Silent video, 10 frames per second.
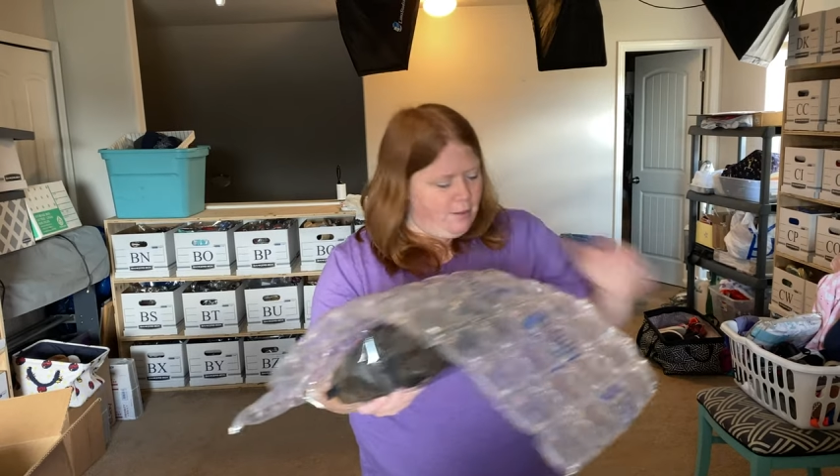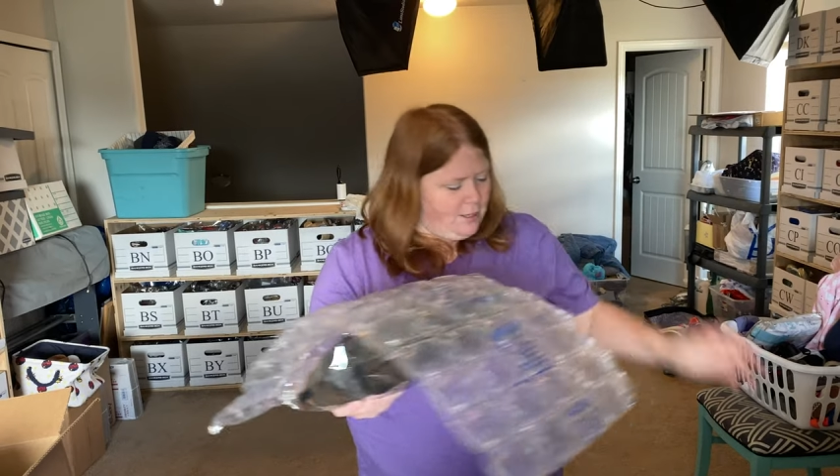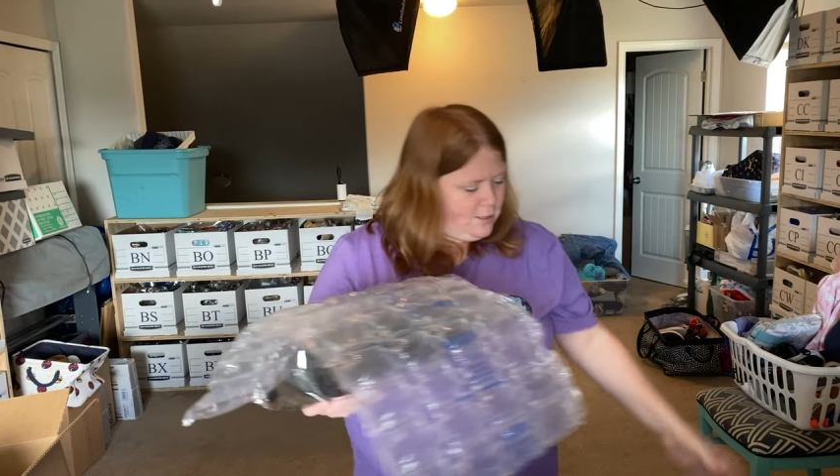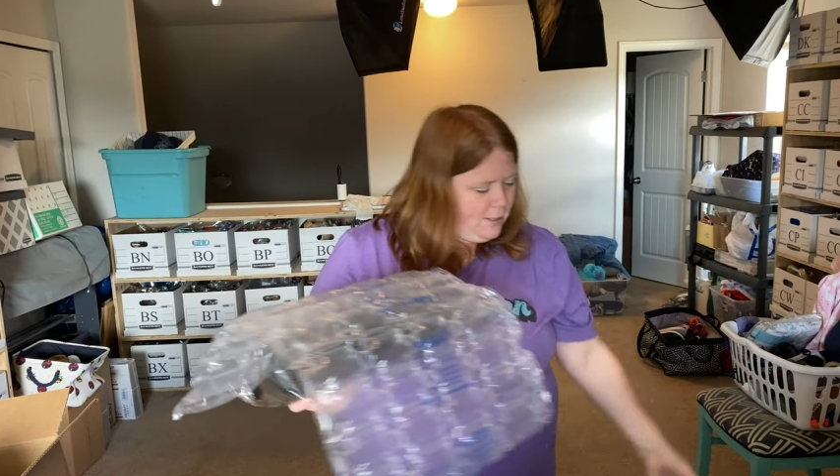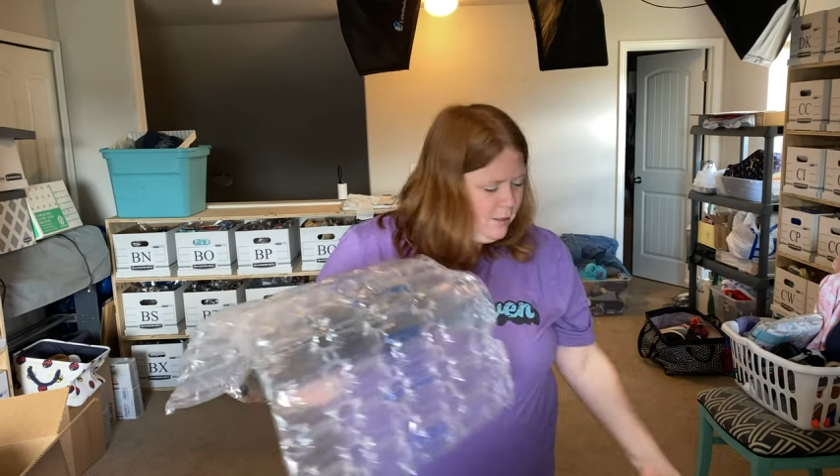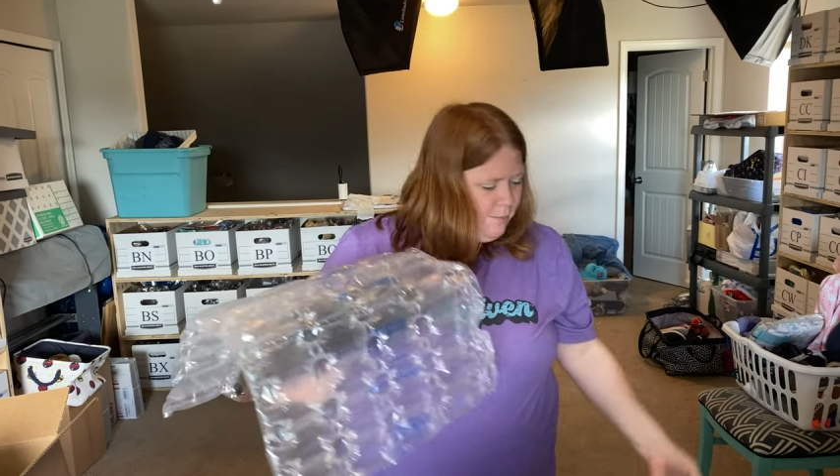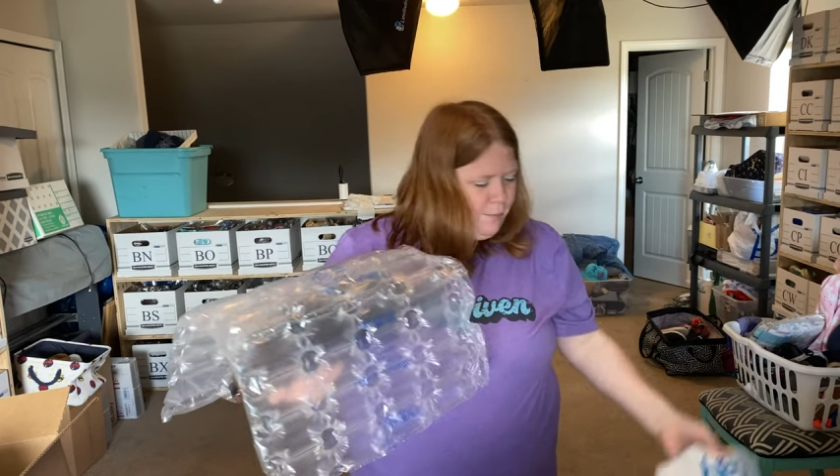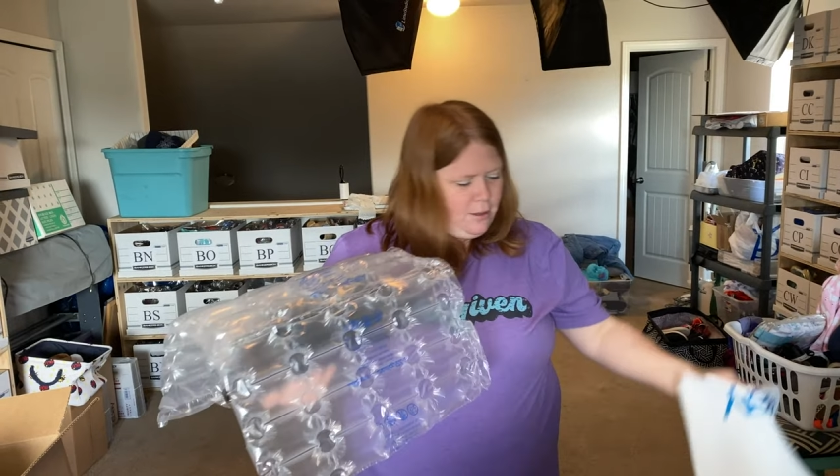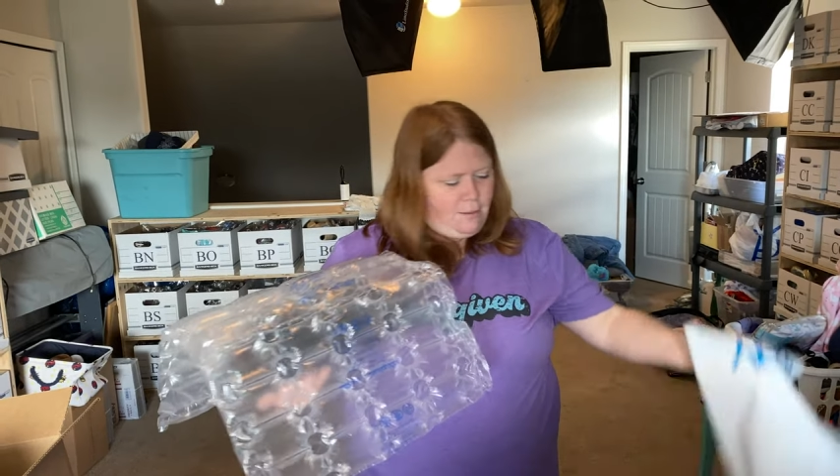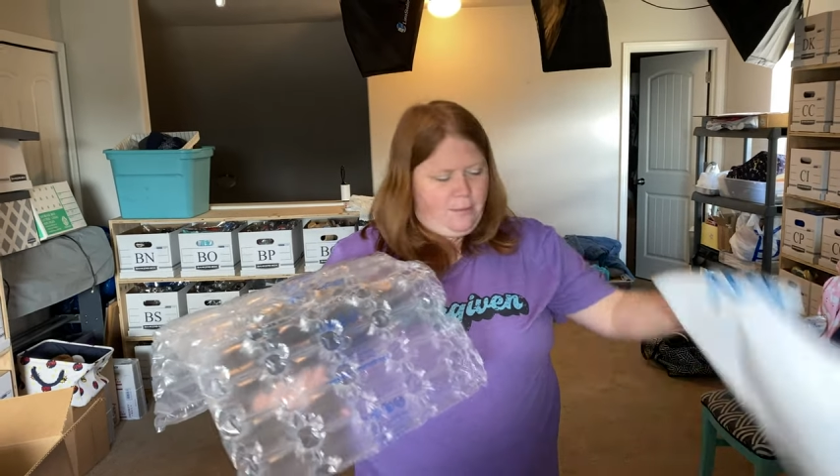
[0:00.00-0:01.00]
this and then
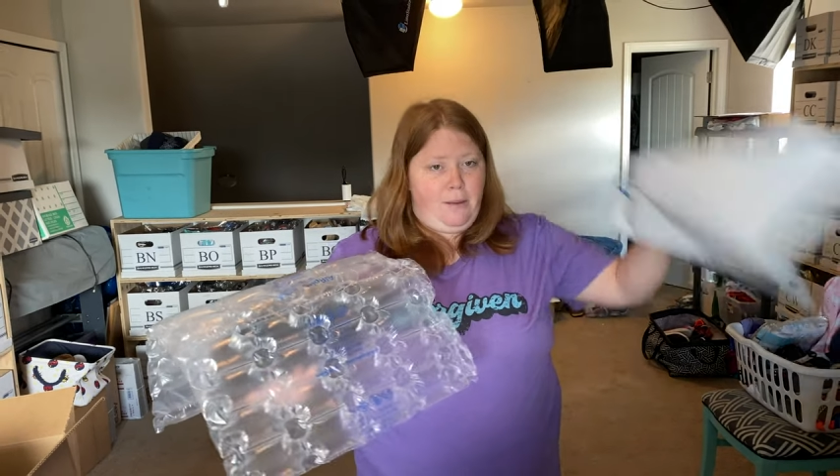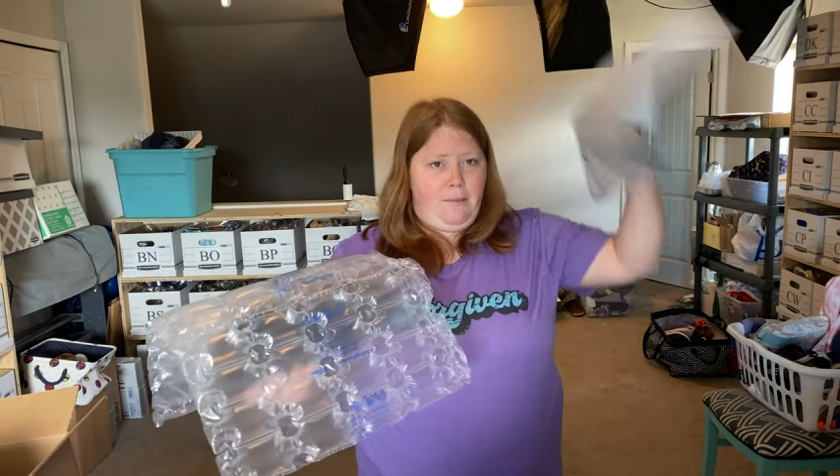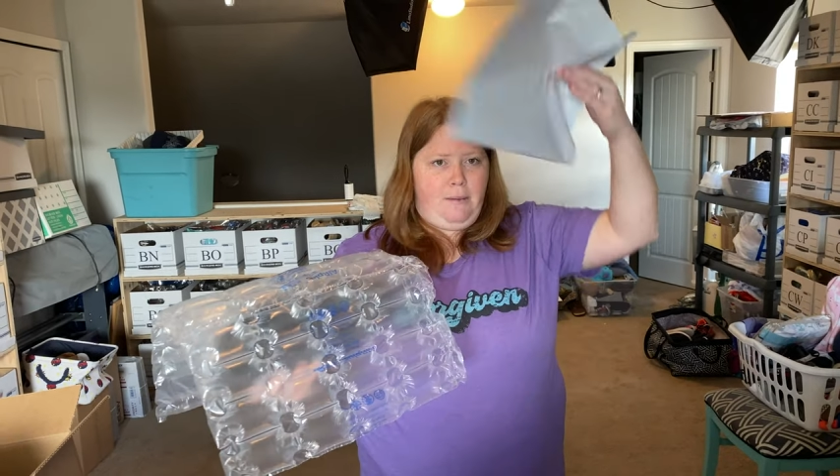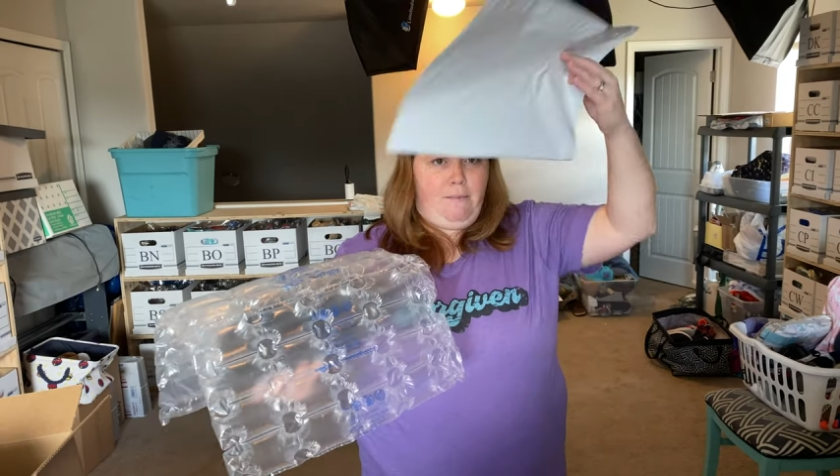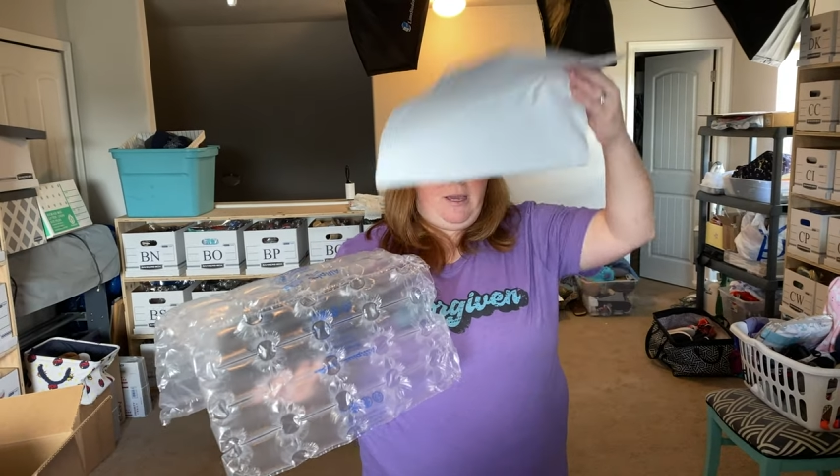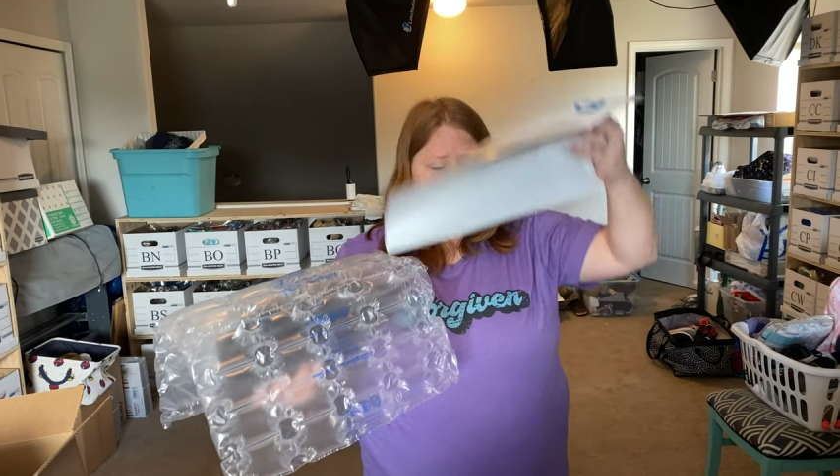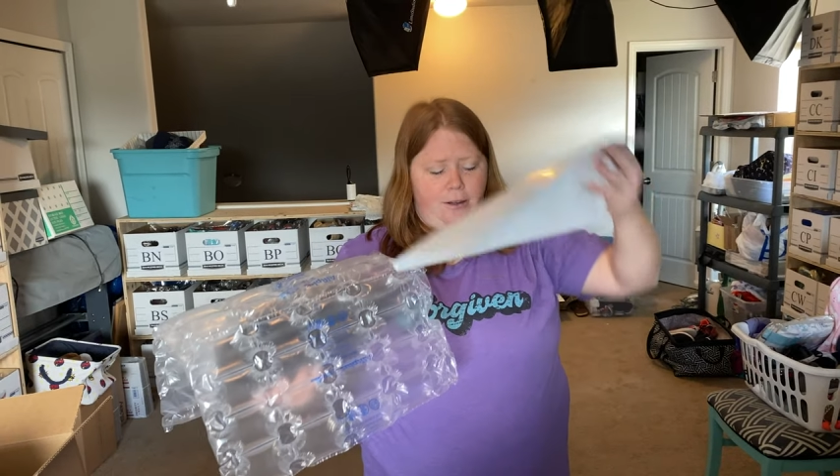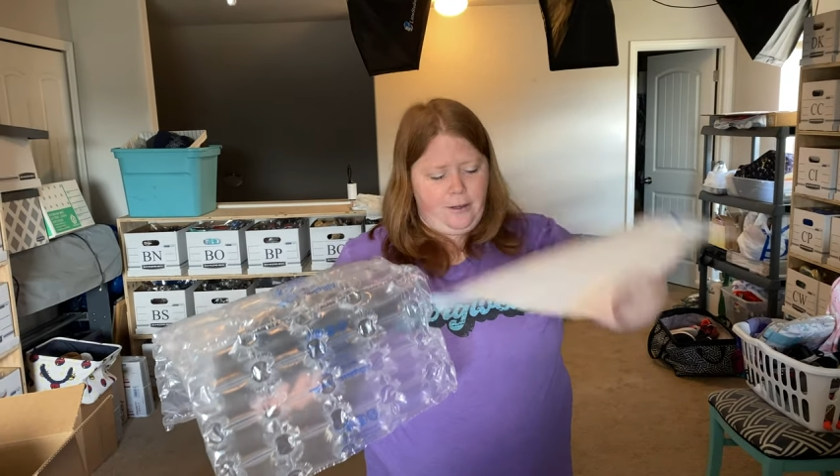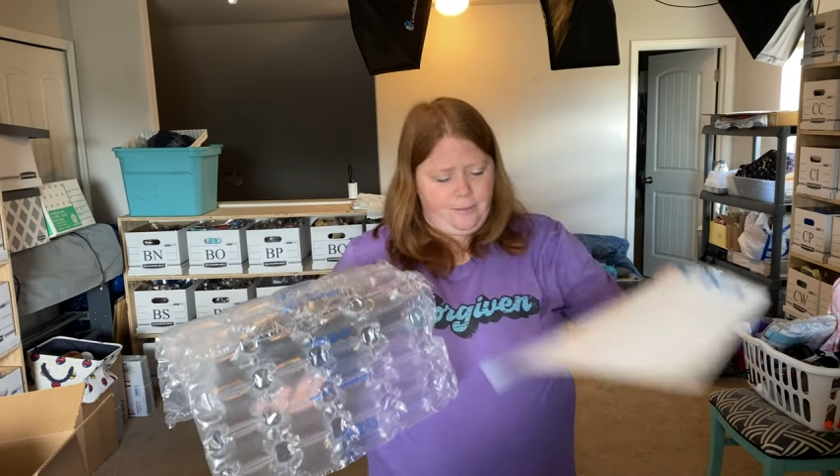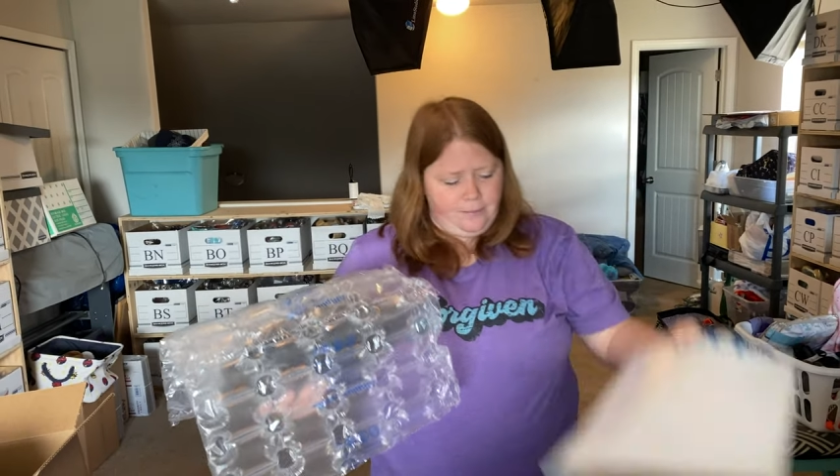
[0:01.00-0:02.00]
put them in a big mailer.